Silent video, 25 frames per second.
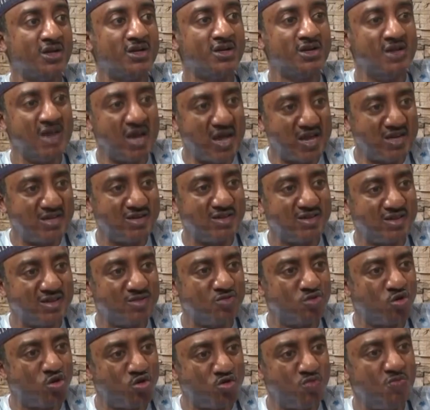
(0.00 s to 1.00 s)
that
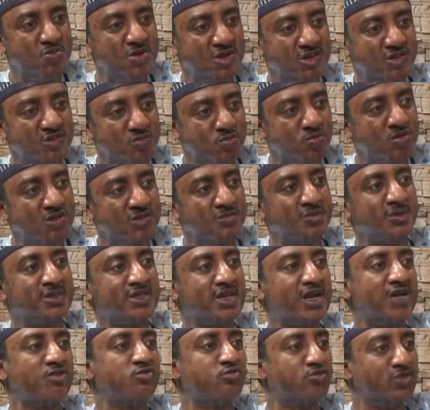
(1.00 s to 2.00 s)
documents must be
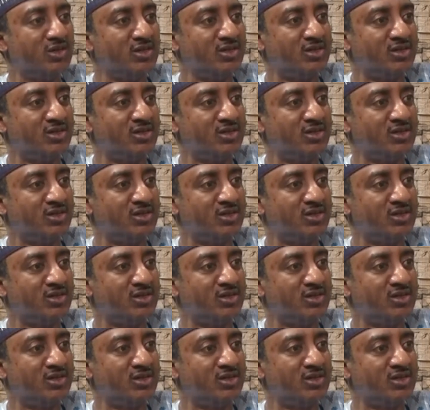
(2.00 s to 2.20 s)
tied to